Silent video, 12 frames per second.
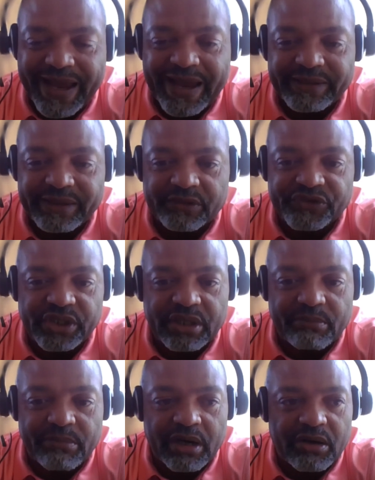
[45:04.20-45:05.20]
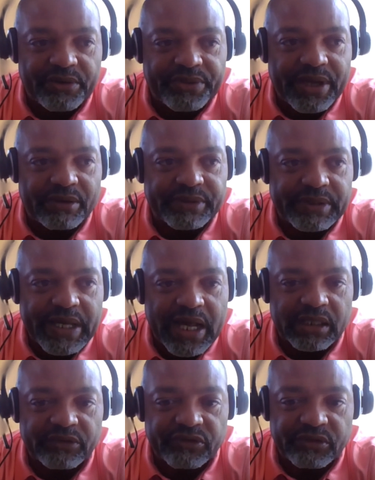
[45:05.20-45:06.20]
She's asking if she can borrow a thousand
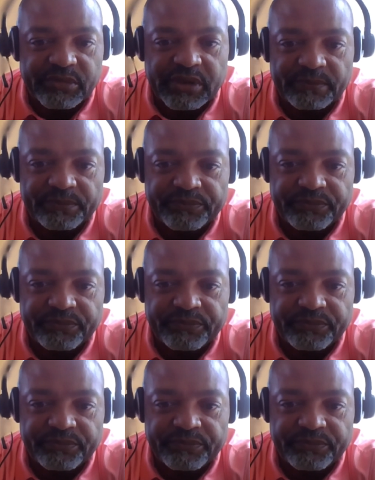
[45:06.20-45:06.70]
dollars from me,